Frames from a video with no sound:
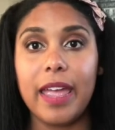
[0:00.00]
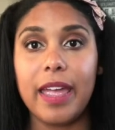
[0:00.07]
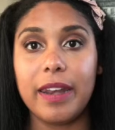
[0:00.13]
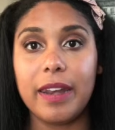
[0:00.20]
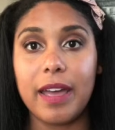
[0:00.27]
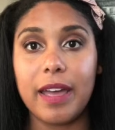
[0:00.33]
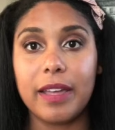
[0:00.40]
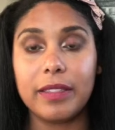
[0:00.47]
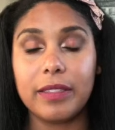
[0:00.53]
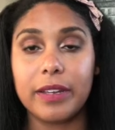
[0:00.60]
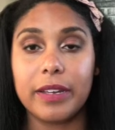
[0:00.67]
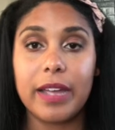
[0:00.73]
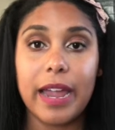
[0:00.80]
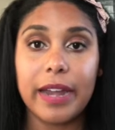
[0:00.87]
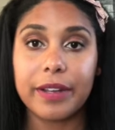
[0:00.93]
and not
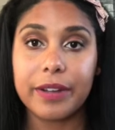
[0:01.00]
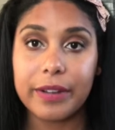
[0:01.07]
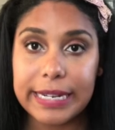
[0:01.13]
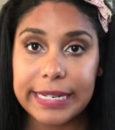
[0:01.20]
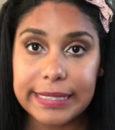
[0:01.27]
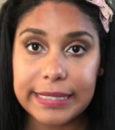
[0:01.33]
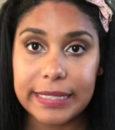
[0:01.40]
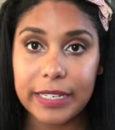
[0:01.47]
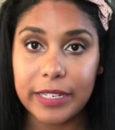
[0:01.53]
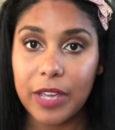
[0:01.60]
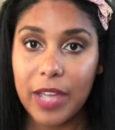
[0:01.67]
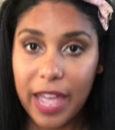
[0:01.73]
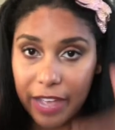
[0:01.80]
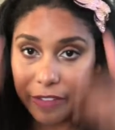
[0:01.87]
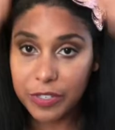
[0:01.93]
look kind of crazy
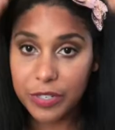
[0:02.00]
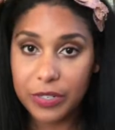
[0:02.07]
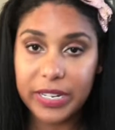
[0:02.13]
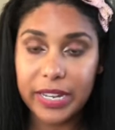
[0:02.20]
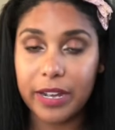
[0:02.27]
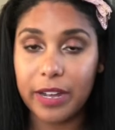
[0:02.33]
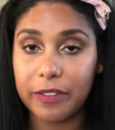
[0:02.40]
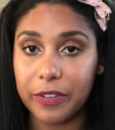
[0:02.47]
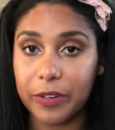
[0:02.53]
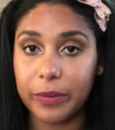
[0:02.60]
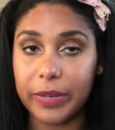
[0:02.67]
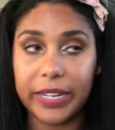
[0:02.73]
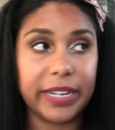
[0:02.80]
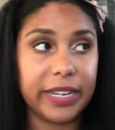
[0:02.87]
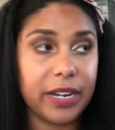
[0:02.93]
after you take off your
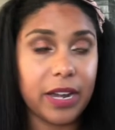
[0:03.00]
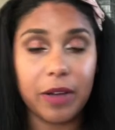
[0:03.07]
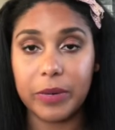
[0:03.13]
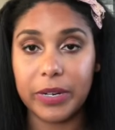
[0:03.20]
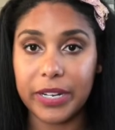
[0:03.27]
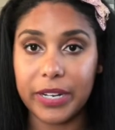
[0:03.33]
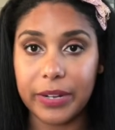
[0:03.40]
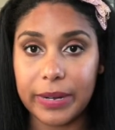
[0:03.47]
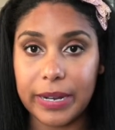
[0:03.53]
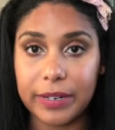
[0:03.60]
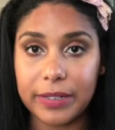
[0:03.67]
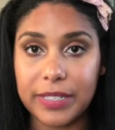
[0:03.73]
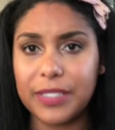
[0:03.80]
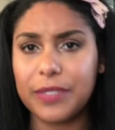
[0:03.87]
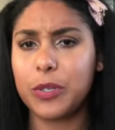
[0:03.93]
wig and not want to go
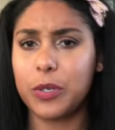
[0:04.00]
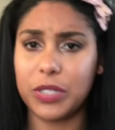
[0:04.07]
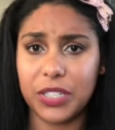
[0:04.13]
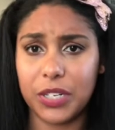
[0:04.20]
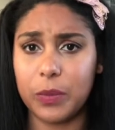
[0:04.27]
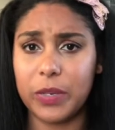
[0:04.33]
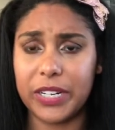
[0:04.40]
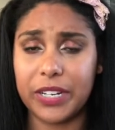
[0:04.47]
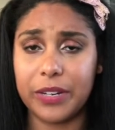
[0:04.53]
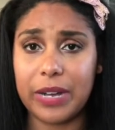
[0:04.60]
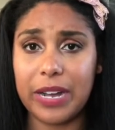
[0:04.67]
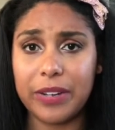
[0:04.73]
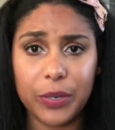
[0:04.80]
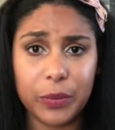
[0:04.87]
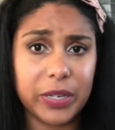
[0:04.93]
out because of course you want to go
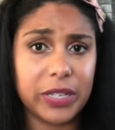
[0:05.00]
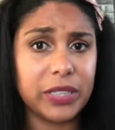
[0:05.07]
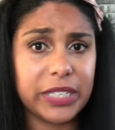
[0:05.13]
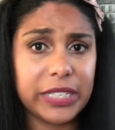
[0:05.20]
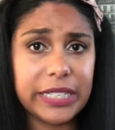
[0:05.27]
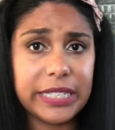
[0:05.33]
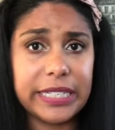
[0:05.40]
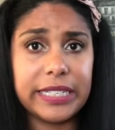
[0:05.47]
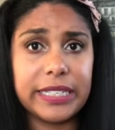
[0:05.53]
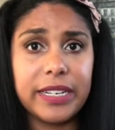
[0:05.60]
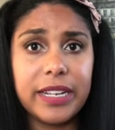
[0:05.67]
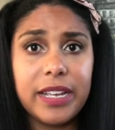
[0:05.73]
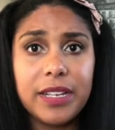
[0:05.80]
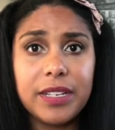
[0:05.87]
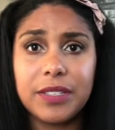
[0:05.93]
out you want to look good
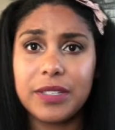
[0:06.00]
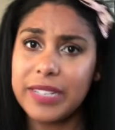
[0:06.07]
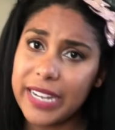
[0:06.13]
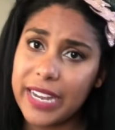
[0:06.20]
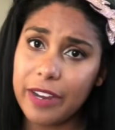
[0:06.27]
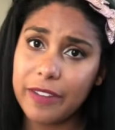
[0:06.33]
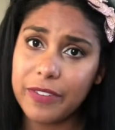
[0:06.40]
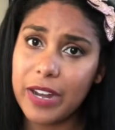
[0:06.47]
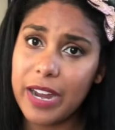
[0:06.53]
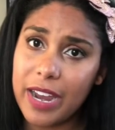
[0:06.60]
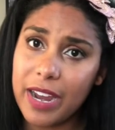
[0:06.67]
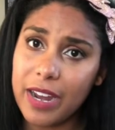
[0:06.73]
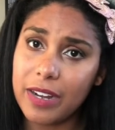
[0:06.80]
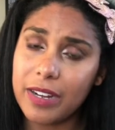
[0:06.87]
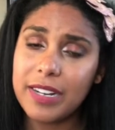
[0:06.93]
so take care of your
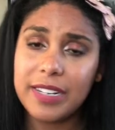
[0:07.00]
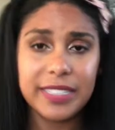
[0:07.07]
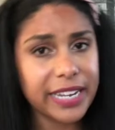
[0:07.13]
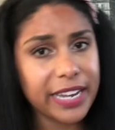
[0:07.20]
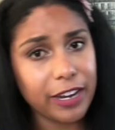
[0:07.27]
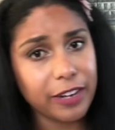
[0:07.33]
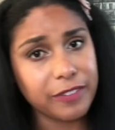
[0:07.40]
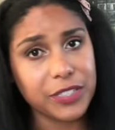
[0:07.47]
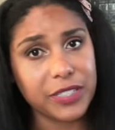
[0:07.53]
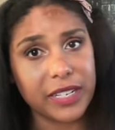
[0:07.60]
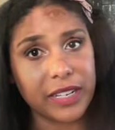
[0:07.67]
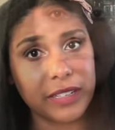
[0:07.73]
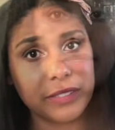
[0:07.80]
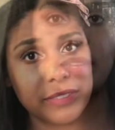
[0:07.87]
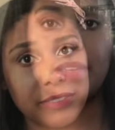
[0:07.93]
hair take care of
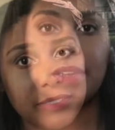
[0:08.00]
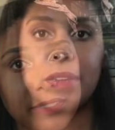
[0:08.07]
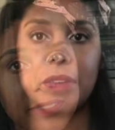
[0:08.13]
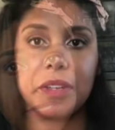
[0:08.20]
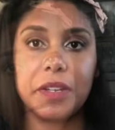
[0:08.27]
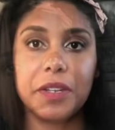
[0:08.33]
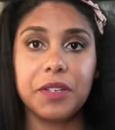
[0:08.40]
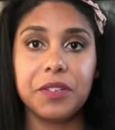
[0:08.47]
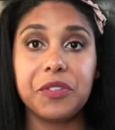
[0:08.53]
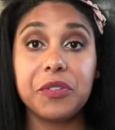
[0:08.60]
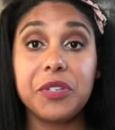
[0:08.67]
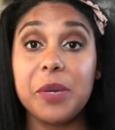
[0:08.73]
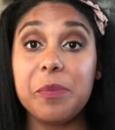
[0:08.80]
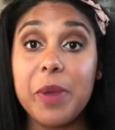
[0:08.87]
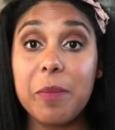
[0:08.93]
yourself so
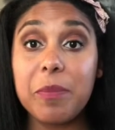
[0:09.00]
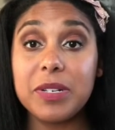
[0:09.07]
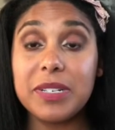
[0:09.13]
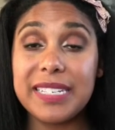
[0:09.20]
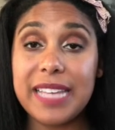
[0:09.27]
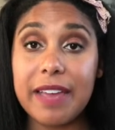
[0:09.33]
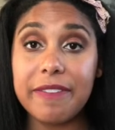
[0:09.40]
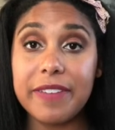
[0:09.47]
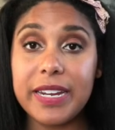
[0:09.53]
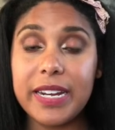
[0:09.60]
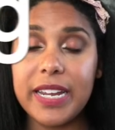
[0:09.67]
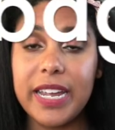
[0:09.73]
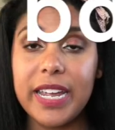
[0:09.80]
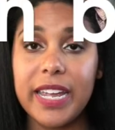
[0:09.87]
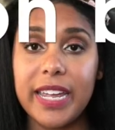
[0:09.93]
tip number
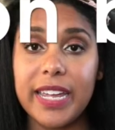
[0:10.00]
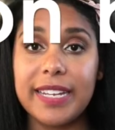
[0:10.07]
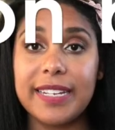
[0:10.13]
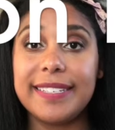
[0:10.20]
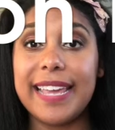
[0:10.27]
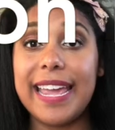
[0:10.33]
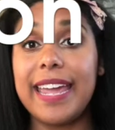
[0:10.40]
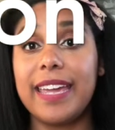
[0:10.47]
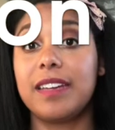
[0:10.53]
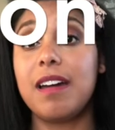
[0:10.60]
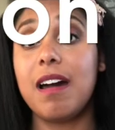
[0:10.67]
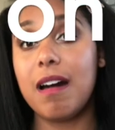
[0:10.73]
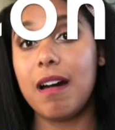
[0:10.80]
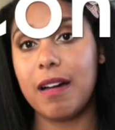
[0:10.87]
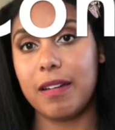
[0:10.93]
seven is a
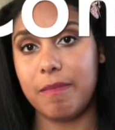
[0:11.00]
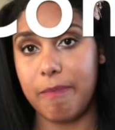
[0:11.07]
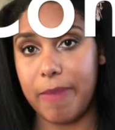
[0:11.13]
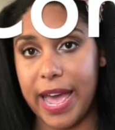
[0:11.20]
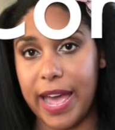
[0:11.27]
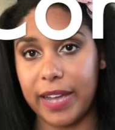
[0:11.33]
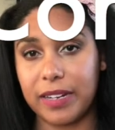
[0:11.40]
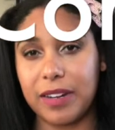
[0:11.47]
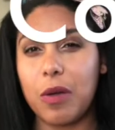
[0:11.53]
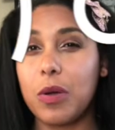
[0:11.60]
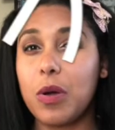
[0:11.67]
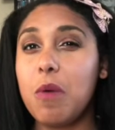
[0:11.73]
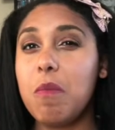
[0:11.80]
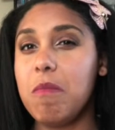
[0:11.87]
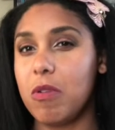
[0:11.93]
con bag now i'll
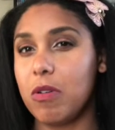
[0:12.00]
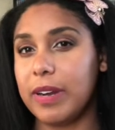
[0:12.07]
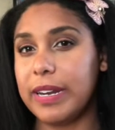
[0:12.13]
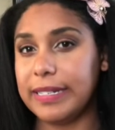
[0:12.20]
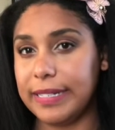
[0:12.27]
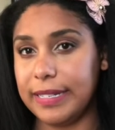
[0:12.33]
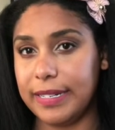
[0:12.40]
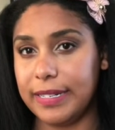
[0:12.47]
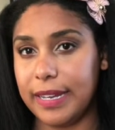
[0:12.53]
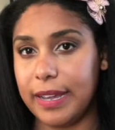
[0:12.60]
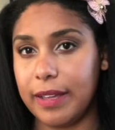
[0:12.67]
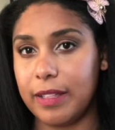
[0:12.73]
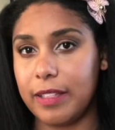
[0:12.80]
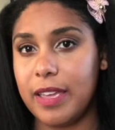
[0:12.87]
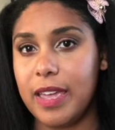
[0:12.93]
go more in
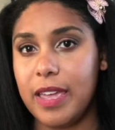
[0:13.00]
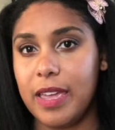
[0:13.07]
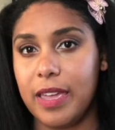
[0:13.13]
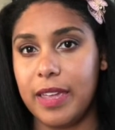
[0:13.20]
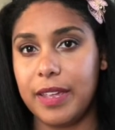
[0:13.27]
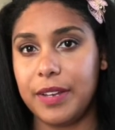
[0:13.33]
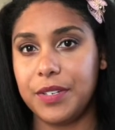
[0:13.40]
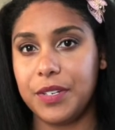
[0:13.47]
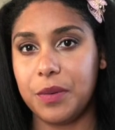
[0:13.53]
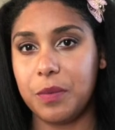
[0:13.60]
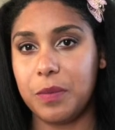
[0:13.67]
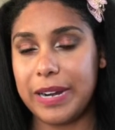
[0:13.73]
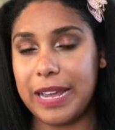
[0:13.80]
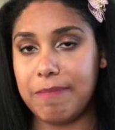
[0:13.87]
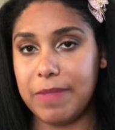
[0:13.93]
detail into
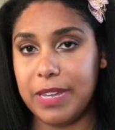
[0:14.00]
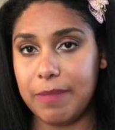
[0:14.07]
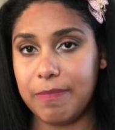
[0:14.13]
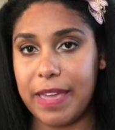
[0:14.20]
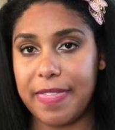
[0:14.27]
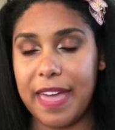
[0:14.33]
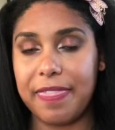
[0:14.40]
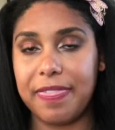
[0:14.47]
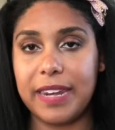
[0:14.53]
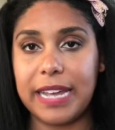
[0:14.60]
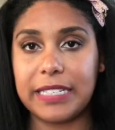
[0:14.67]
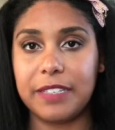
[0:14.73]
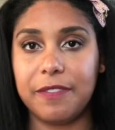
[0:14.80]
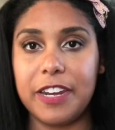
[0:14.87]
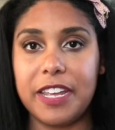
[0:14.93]
what I mean by that in the
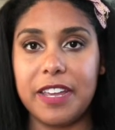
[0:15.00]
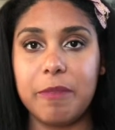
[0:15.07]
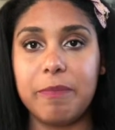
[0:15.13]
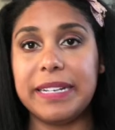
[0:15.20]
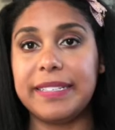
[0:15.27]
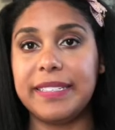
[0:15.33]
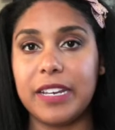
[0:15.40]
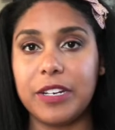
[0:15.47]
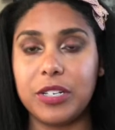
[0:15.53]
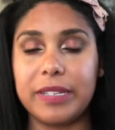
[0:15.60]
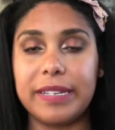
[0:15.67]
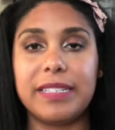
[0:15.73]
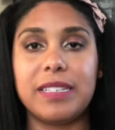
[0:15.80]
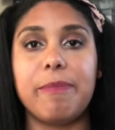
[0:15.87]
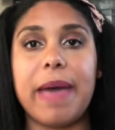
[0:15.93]
next video, but
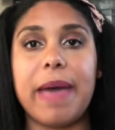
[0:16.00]
essentially it's a